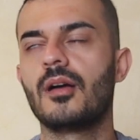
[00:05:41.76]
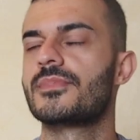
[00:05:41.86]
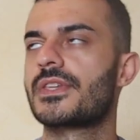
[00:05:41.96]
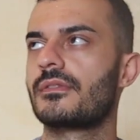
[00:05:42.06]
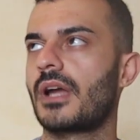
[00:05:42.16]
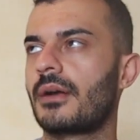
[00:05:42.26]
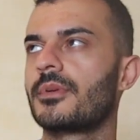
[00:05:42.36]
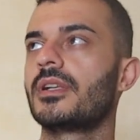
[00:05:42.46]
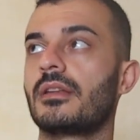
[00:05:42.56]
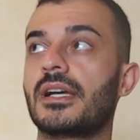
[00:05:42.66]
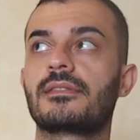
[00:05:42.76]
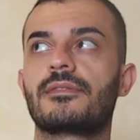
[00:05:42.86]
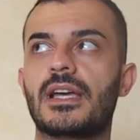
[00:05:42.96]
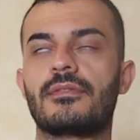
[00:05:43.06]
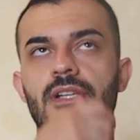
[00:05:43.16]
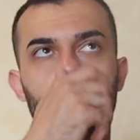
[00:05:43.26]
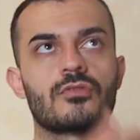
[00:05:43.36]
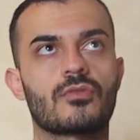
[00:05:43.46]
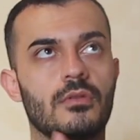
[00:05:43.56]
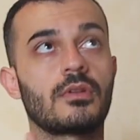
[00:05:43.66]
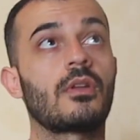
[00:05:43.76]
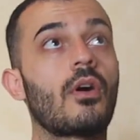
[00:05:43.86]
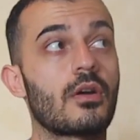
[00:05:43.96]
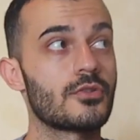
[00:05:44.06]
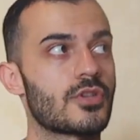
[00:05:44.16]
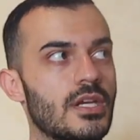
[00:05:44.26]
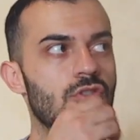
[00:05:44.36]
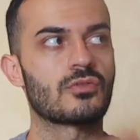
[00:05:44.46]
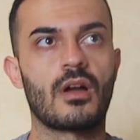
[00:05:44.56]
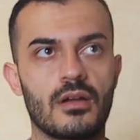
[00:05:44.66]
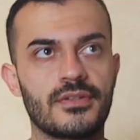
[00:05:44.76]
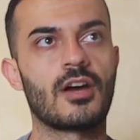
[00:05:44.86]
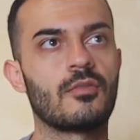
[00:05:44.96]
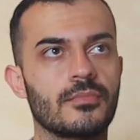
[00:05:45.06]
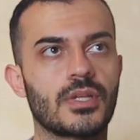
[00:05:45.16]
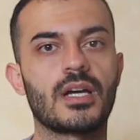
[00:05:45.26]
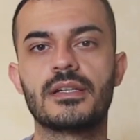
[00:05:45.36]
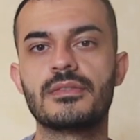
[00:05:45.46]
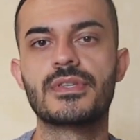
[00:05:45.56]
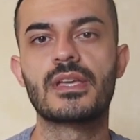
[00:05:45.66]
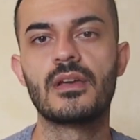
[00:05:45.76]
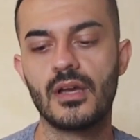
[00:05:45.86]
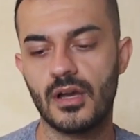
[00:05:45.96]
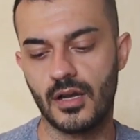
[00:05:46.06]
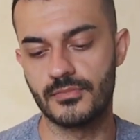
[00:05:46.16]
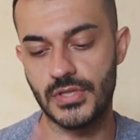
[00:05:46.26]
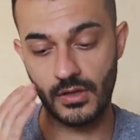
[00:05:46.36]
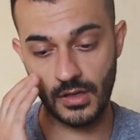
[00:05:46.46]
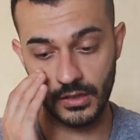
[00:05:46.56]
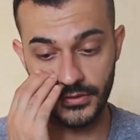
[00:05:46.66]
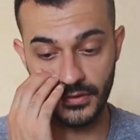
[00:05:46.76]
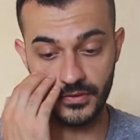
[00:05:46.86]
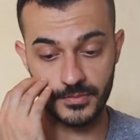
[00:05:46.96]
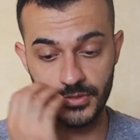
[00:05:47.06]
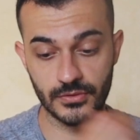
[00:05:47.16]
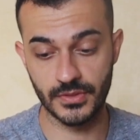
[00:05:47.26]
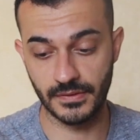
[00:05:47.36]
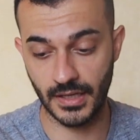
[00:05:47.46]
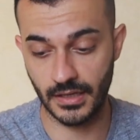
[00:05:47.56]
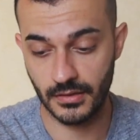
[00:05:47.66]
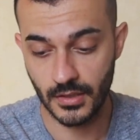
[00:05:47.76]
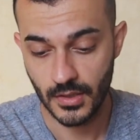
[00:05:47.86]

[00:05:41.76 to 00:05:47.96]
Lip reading: So I really like that they have like large like draw down blinds. So I'll definitely be doing that.